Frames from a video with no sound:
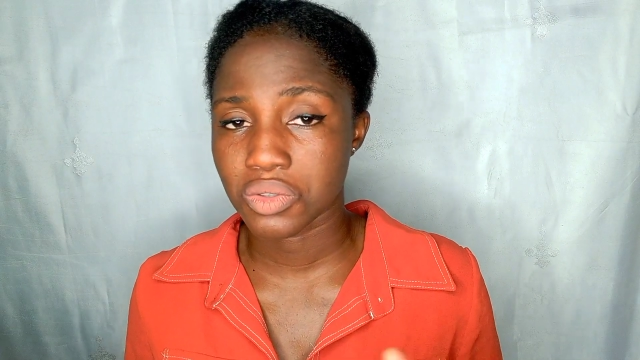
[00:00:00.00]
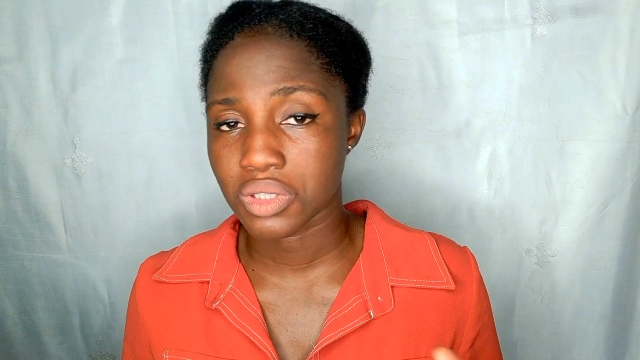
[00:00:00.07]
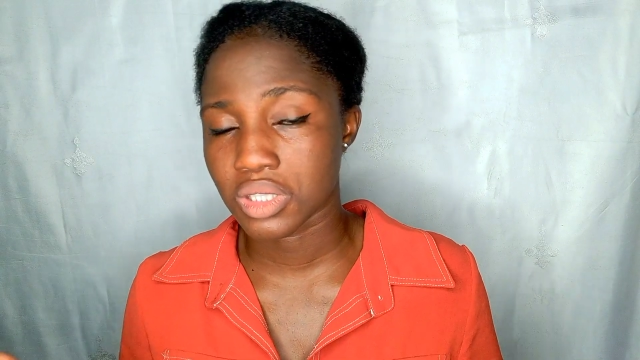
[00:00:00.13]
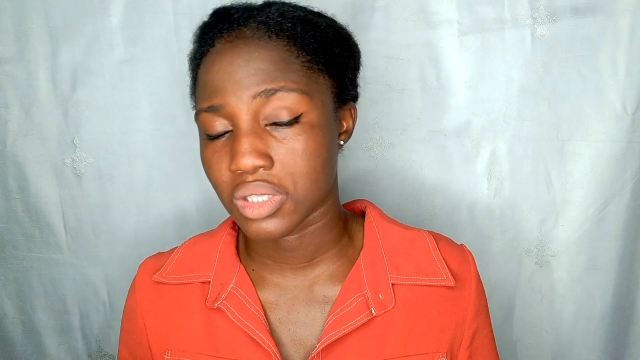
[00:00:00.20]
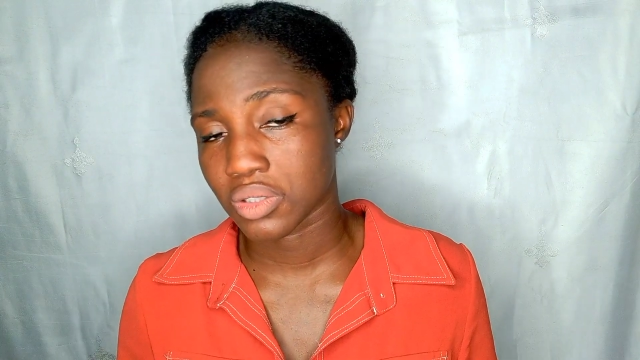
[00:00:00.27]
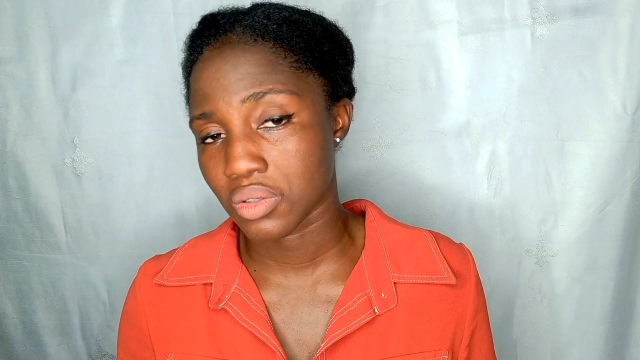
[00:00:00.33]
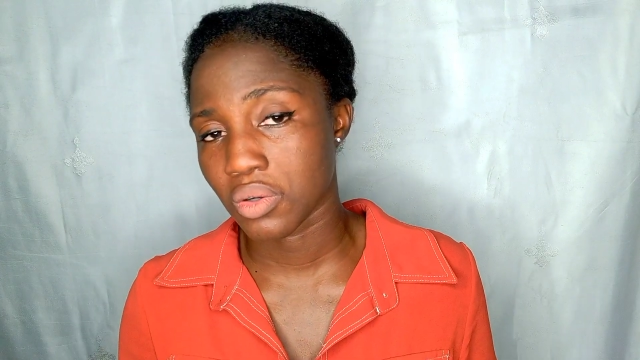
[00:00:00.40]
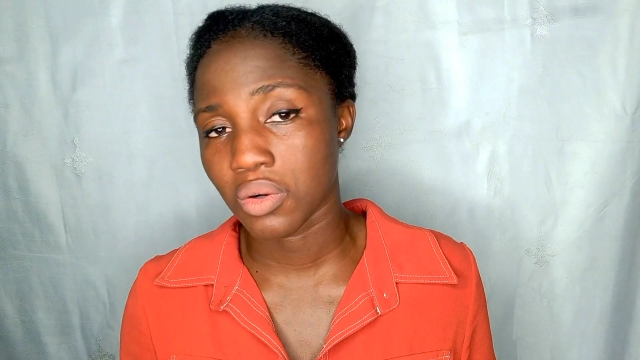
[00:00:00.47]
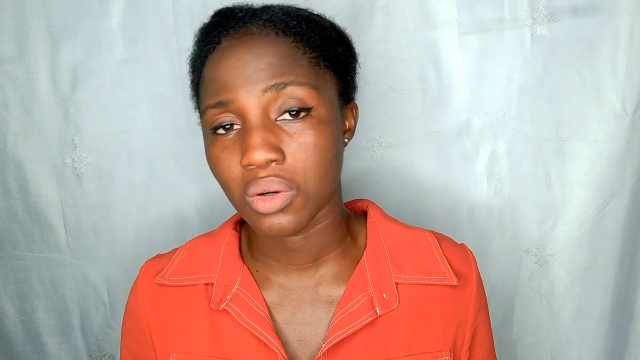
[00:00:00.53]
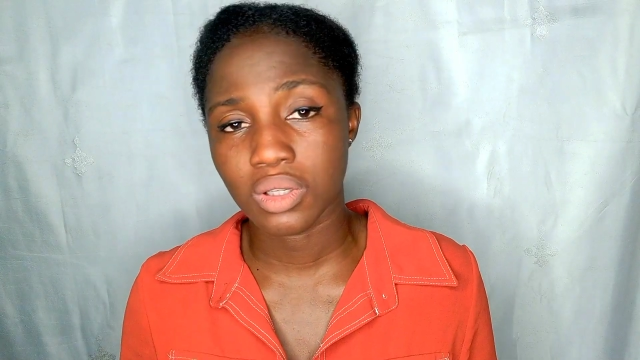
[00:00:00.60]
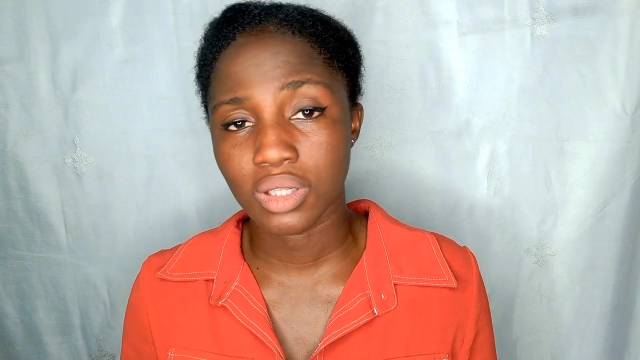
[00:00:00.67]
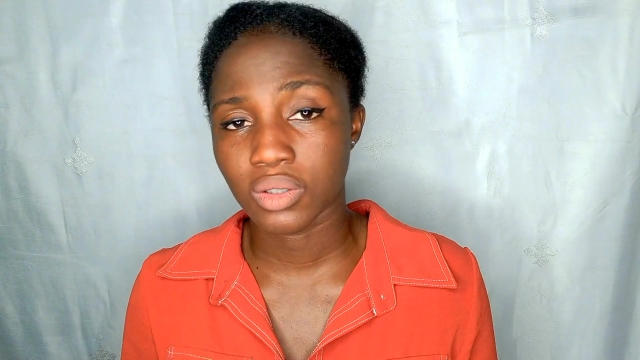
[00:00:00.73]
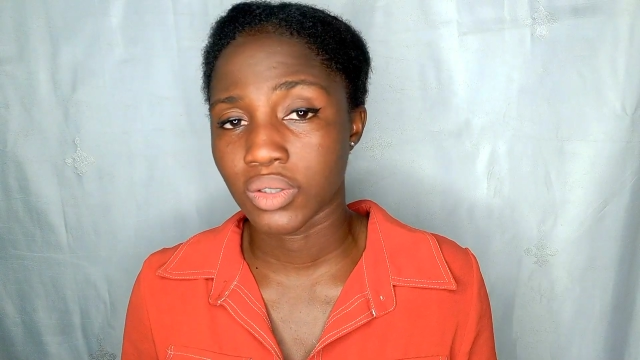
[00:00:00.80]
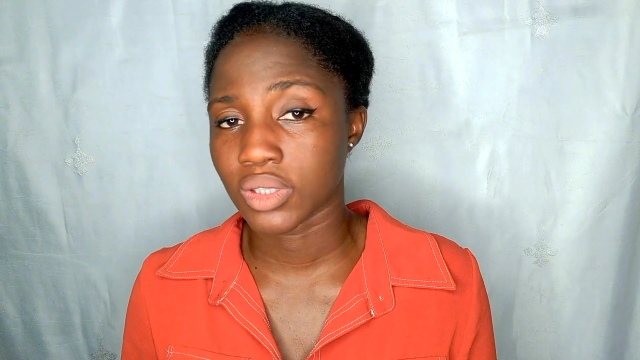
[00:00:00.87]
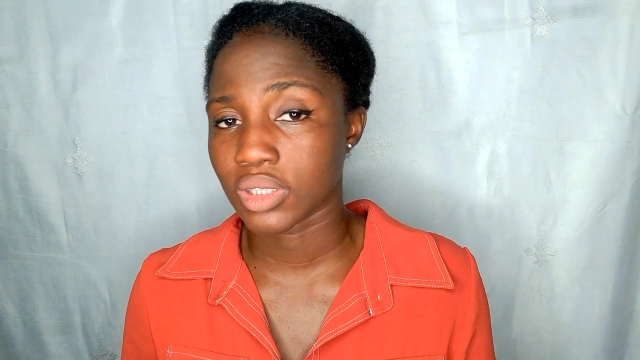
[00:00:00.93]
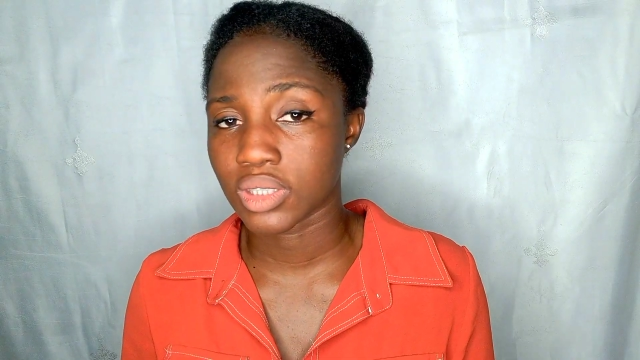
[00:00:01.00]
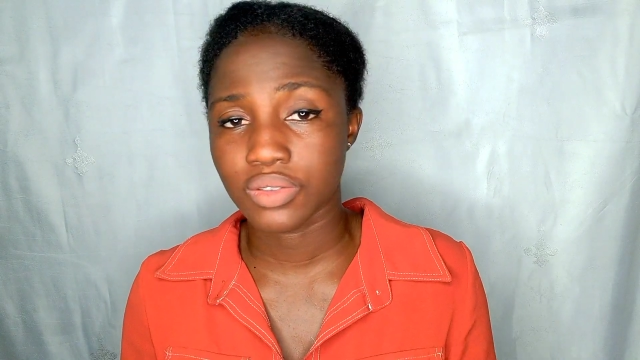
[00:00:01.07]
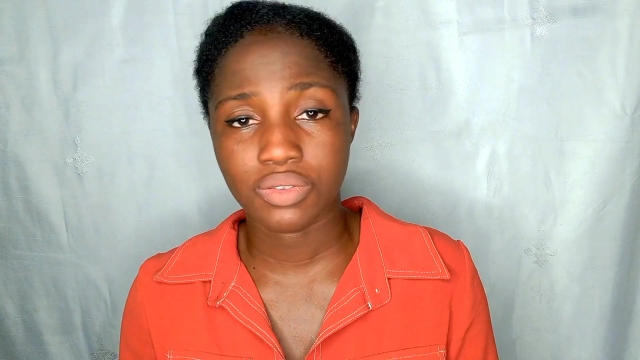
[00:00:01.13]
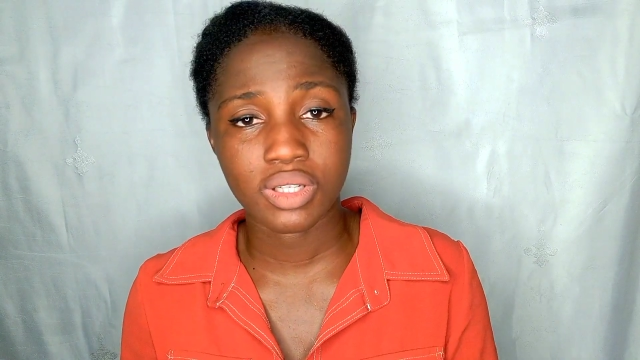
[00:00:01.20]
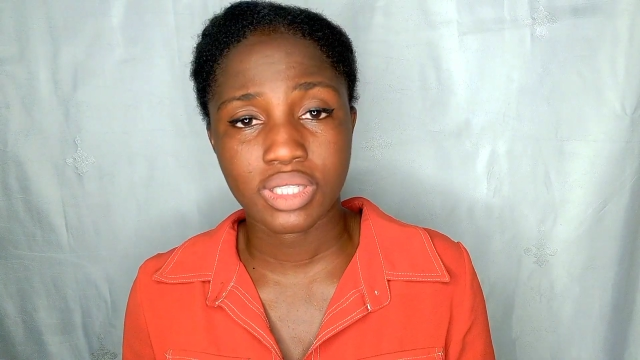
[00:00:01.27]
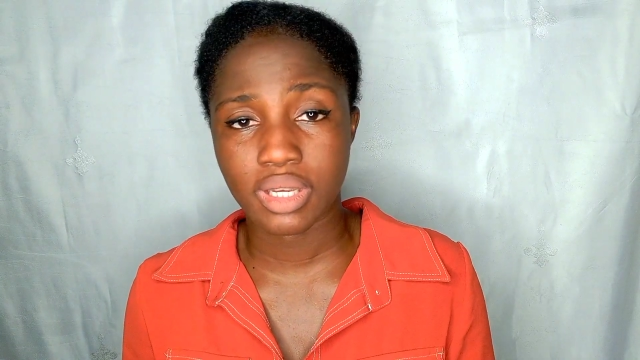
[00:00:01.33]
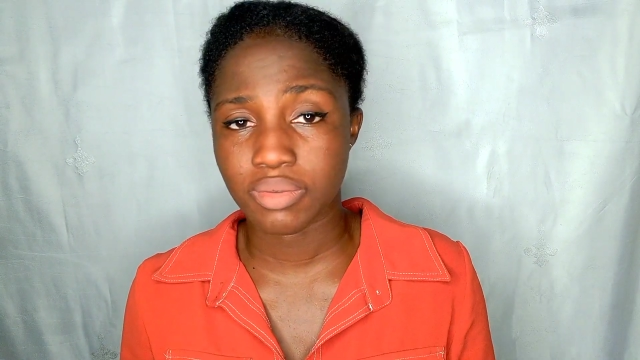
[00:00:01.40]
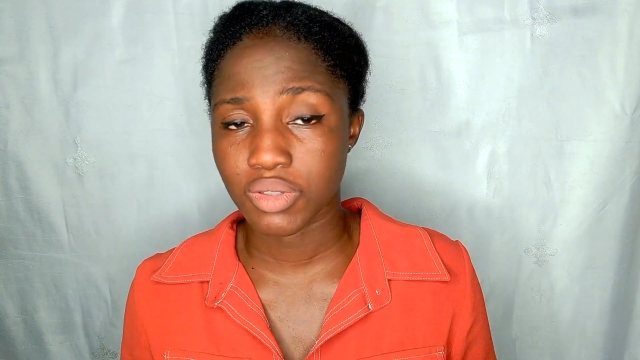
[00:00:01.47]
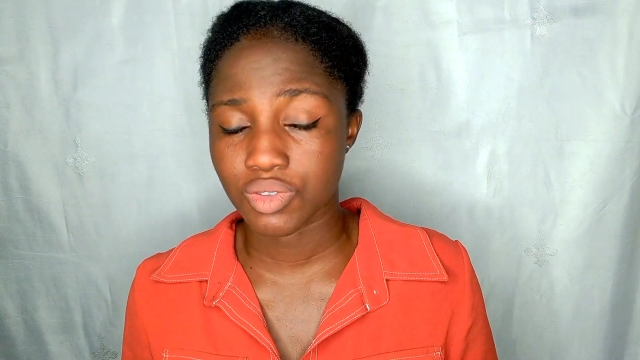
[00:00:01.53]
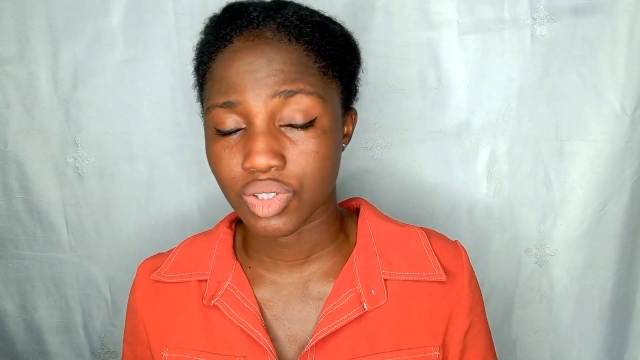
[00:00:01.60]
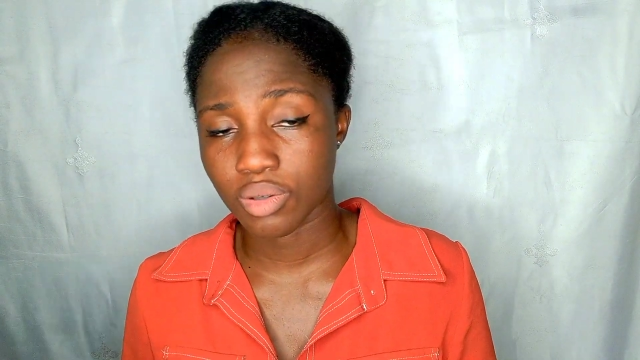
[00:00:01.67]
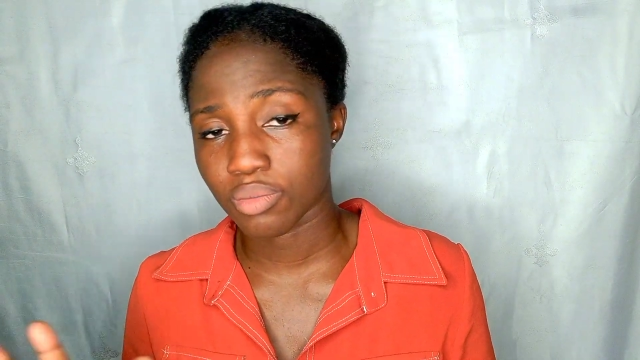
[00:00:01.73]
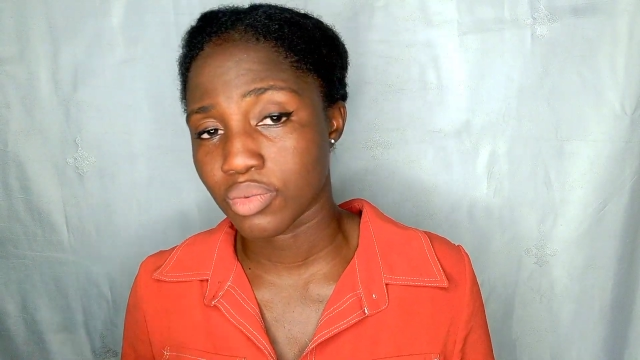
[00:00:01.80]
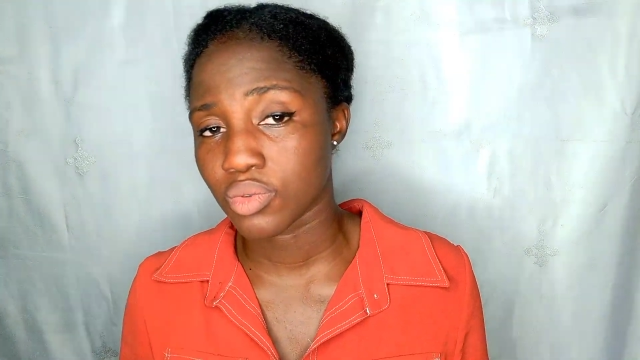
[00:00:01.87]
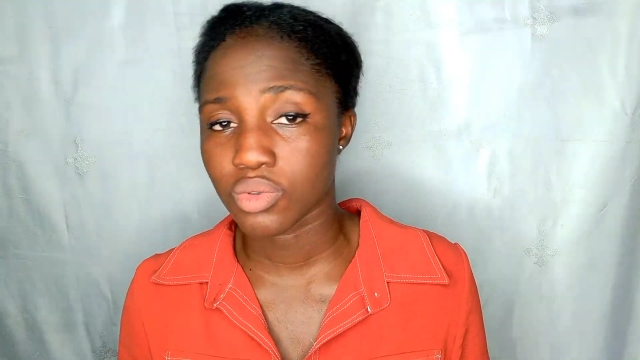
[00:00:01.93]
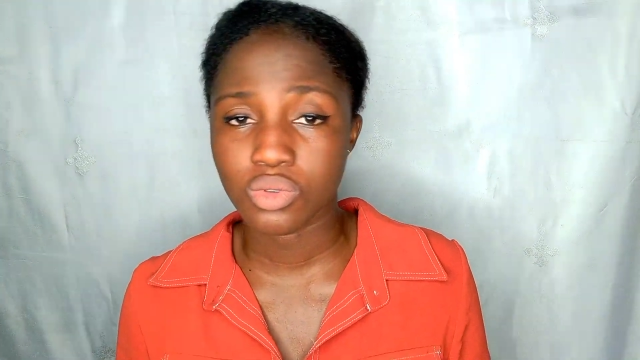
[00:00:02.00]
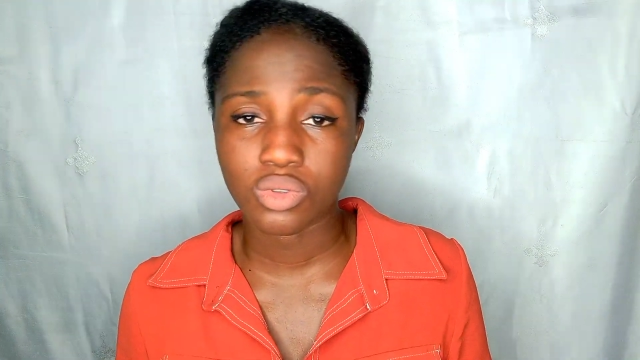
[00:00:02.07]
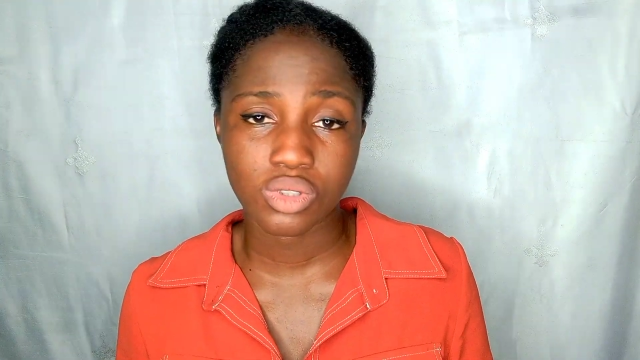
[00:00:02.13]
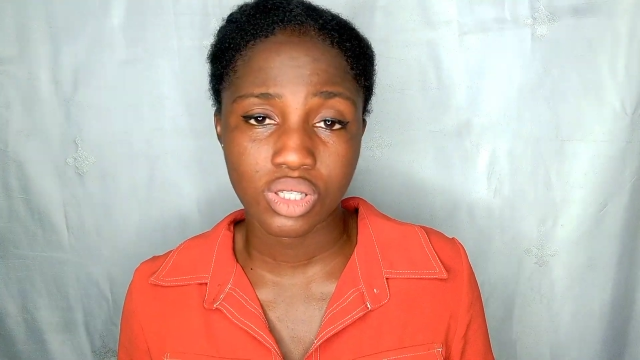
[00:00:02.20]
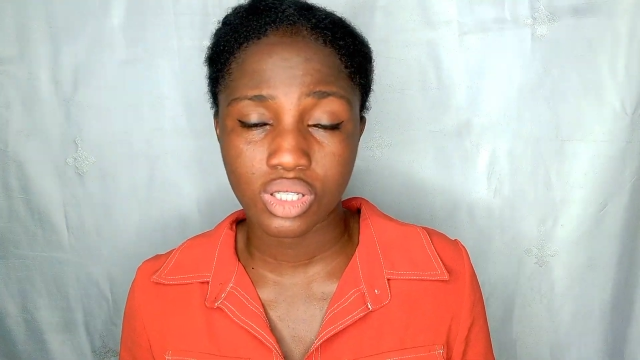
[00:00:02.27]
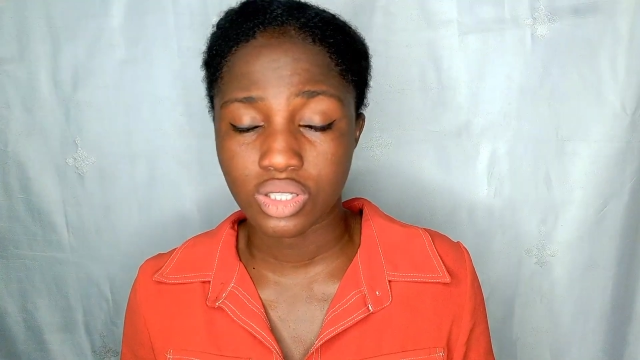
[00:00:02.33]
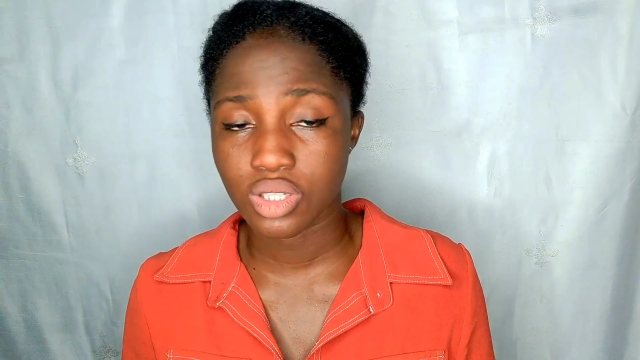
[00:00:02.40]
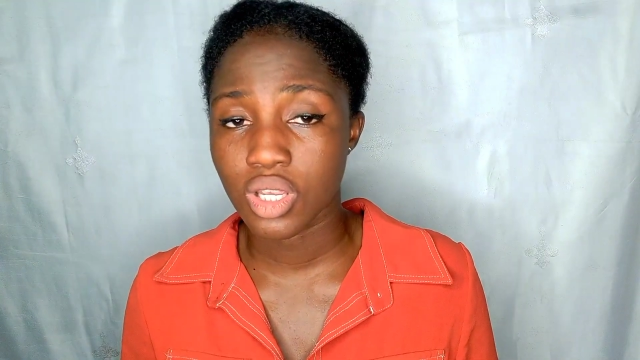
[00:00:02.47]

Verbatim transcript: It's all on different types of shampoos that